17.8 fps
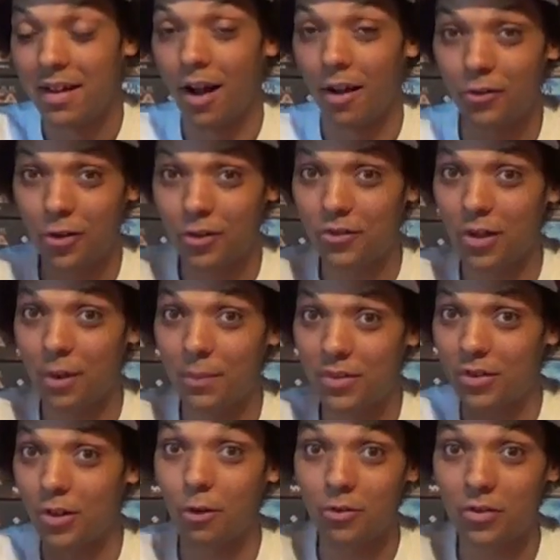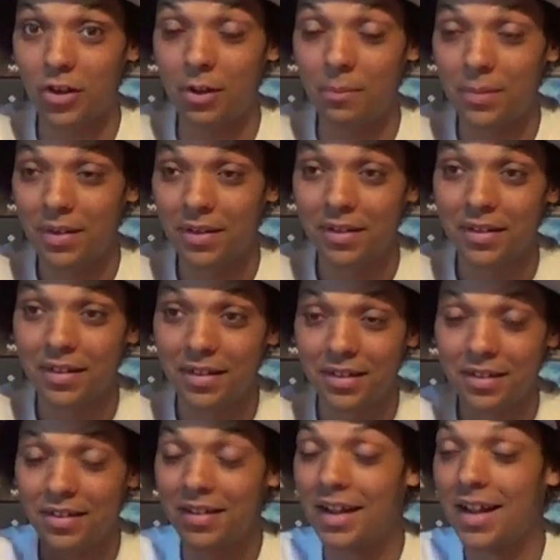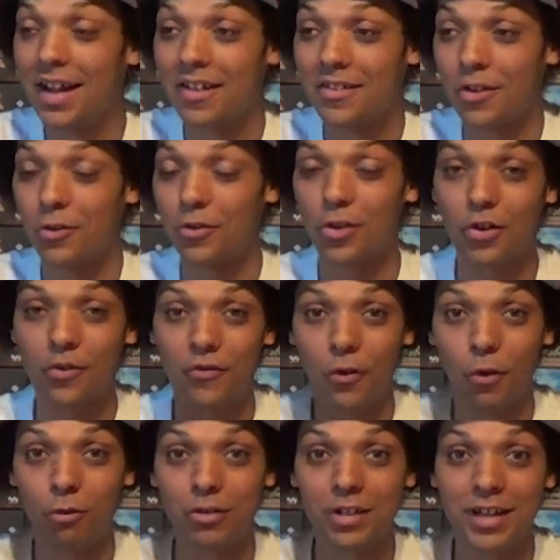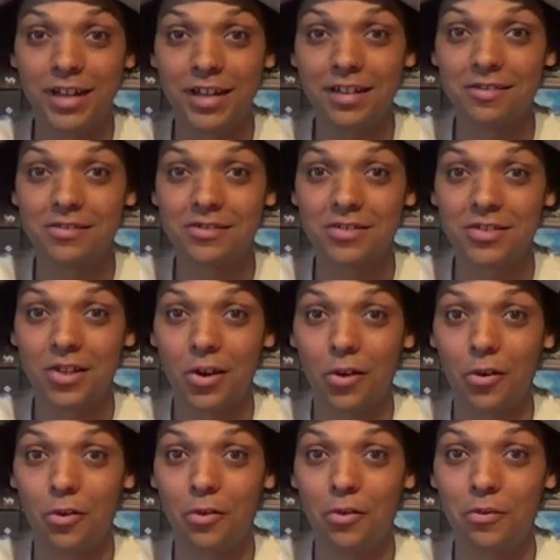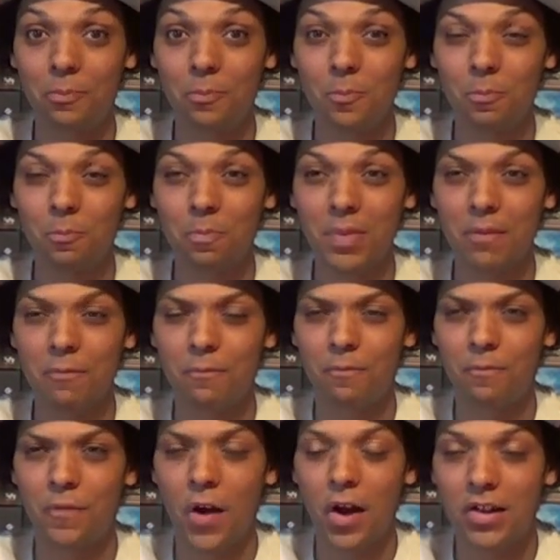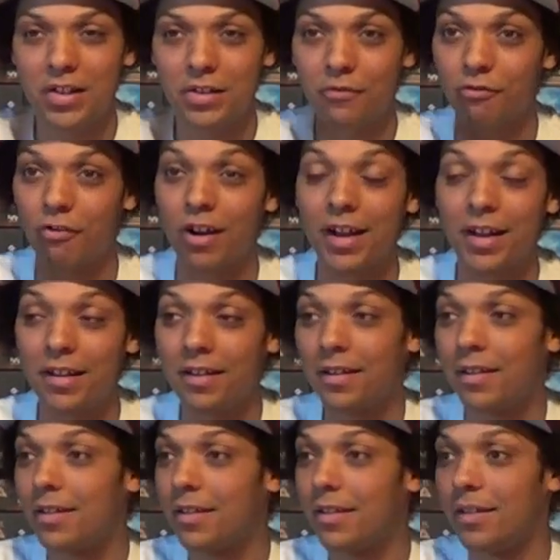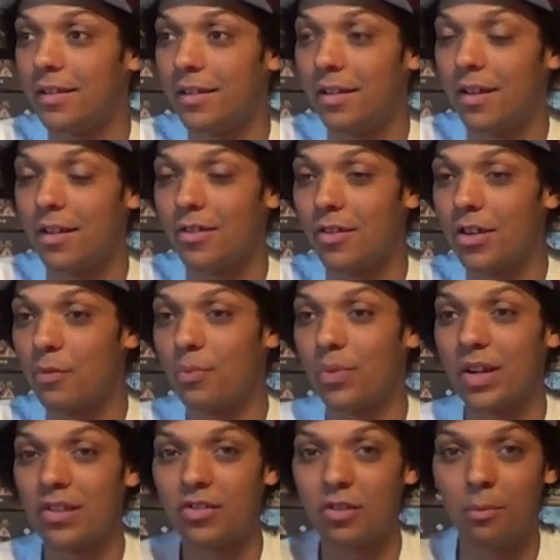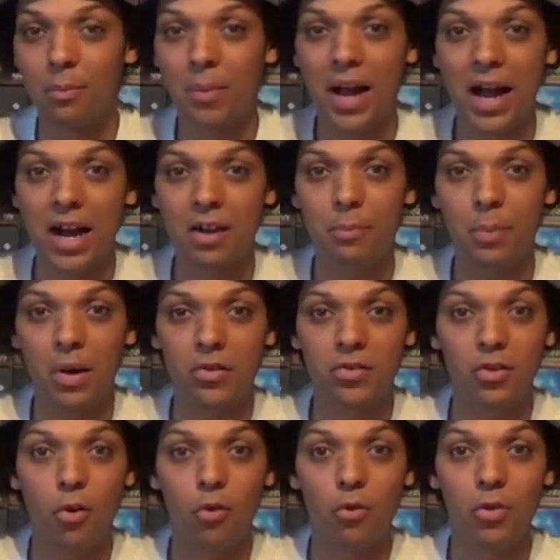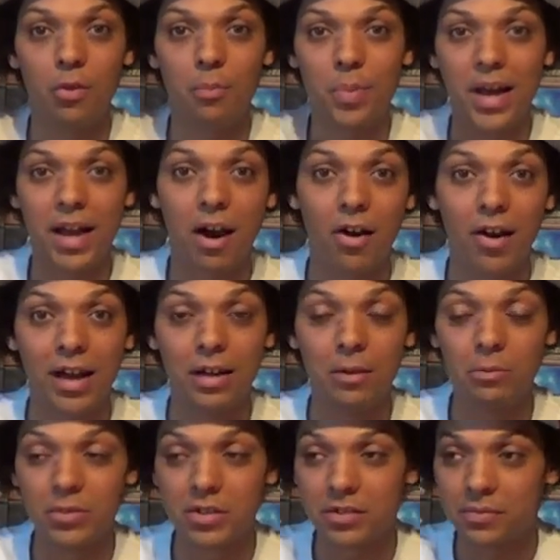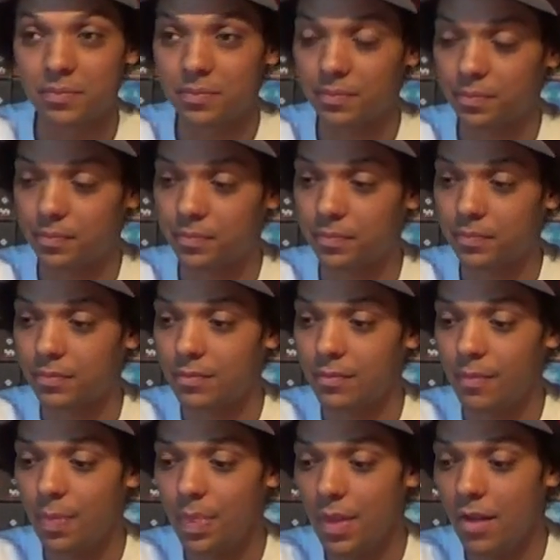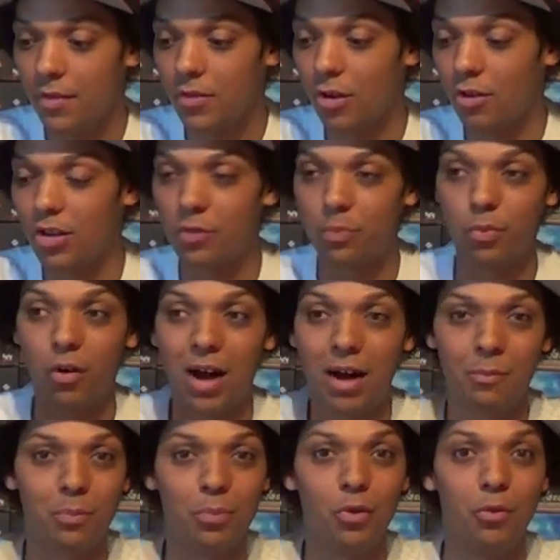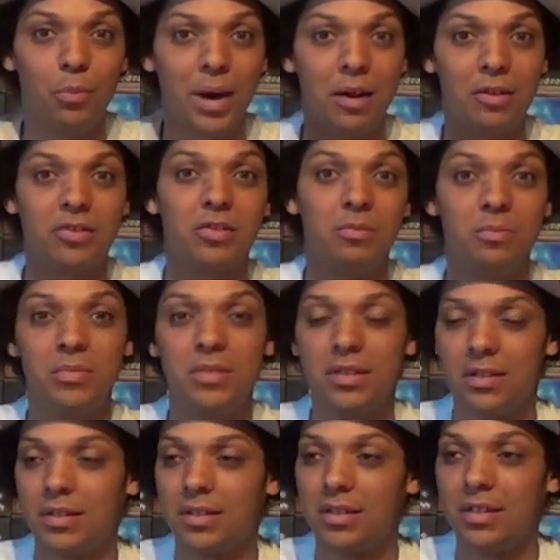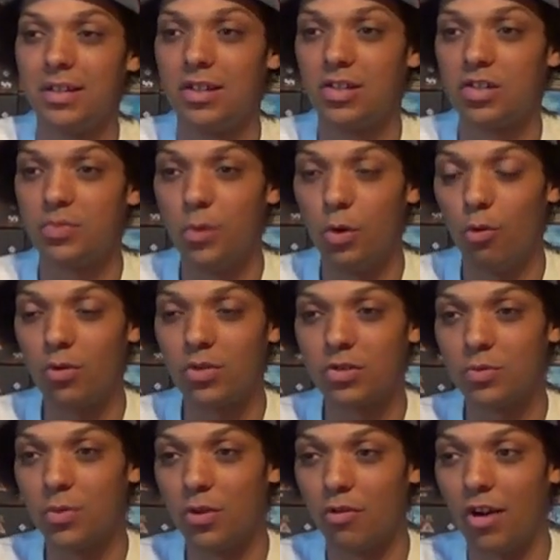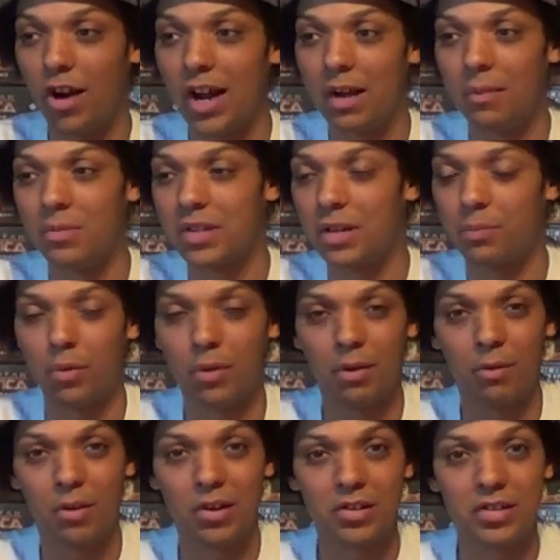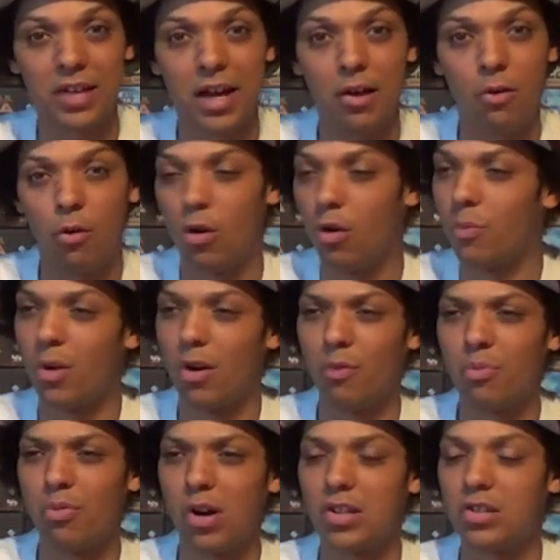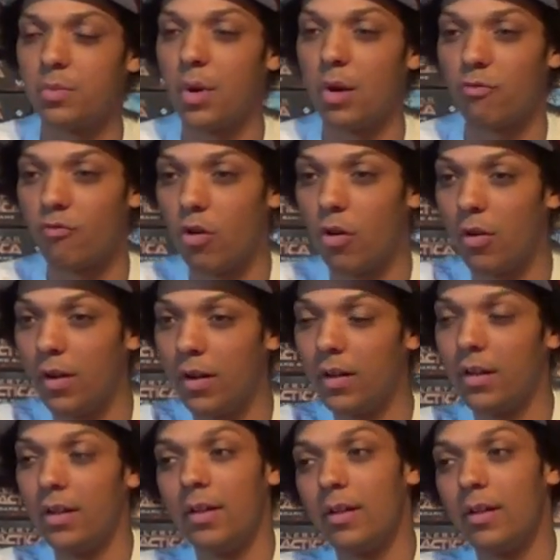I took some and sold some. Yeah, so I took 40, sold 33. So I did bring some back, but I sold all the big items. So I just brought up, brought back some small, smaller items that probably wouldn't sell or, or price them up wrong.